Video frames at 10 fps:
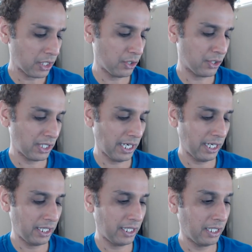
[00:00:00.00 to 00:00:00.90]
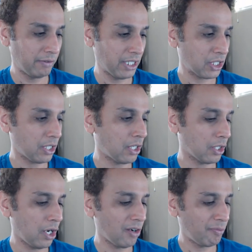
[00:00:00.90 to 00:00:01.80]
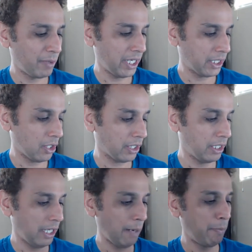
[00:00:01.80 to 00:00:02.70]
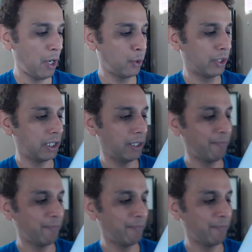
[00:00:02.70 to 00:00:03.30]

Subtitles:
I should say they start off by talking about